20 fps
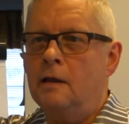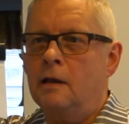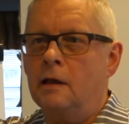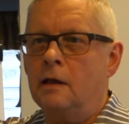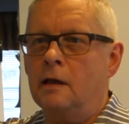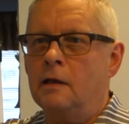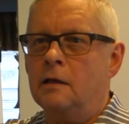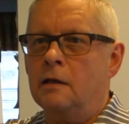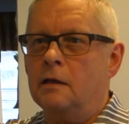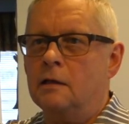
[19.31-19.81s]

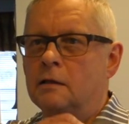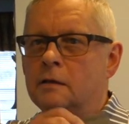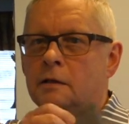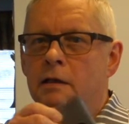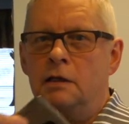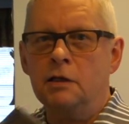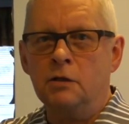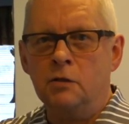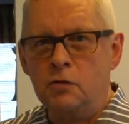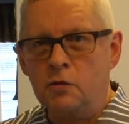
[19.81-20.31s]
and
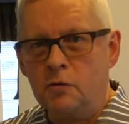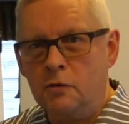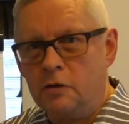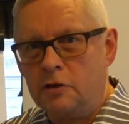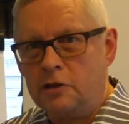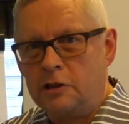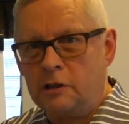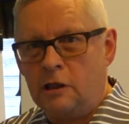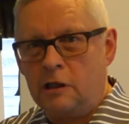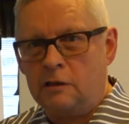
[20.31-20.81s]
then you
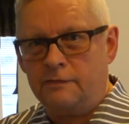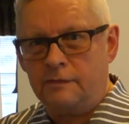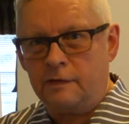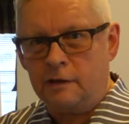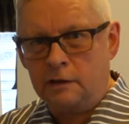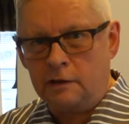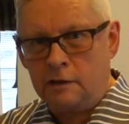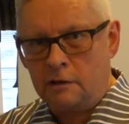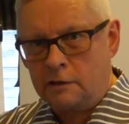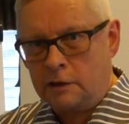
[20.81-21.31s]
start
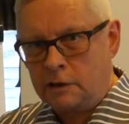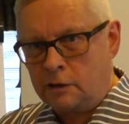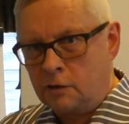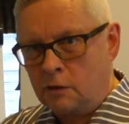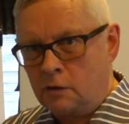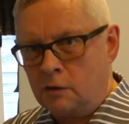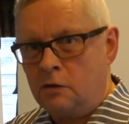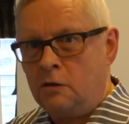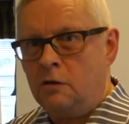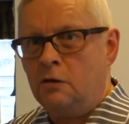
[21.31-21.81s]
fingering
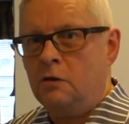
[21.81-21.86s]
your,